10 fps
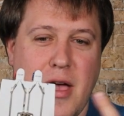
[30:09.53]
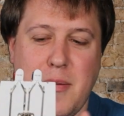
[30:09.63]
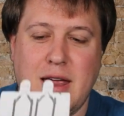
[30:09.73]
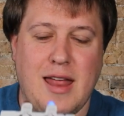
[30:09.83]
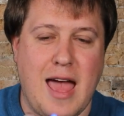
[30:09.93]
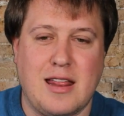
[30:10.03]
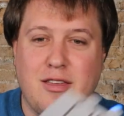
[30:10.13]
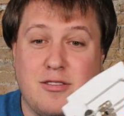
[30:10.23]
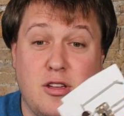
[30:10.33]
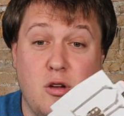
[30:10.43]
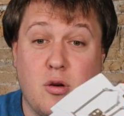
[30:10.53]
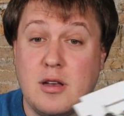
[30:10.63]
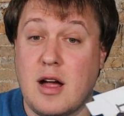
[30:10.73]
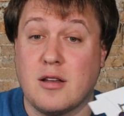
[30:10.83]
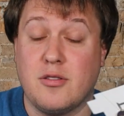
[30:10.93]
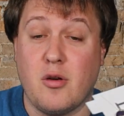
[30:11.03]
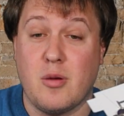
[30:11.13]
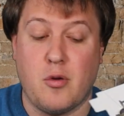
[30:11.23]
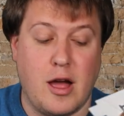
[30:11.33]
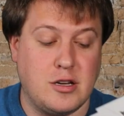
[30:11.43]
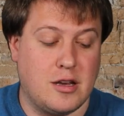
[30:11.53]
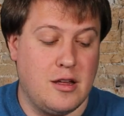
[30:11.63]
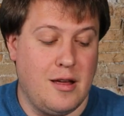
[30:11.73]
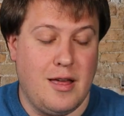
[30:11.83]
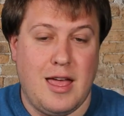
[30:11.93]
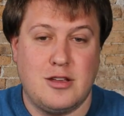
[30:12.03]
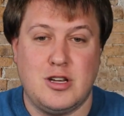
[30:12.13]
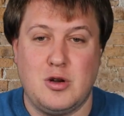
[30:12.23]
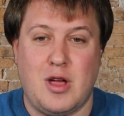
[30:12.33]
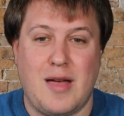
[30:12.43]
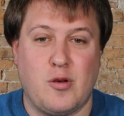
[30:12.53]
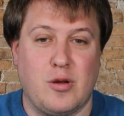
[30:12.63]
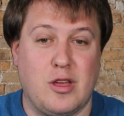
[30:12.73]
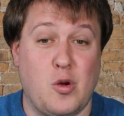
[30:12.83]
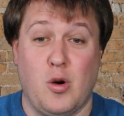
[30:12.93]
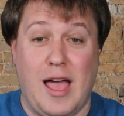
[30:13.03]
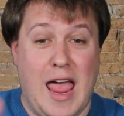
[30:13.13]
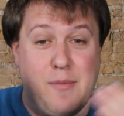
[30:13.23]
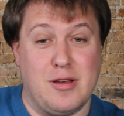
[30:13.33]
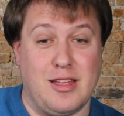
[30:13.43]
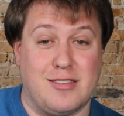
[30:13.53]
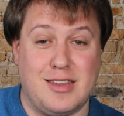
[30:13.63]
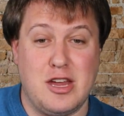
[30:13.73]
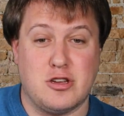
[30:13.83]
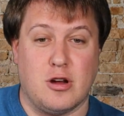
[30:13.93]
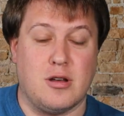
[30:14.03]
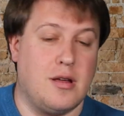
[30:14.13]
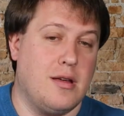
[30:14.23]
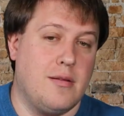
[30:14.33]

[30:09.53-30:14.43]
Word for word: I mean, adding this to Conduct a Sewing Project. Shoot, you have a really cool ambulance t shirt.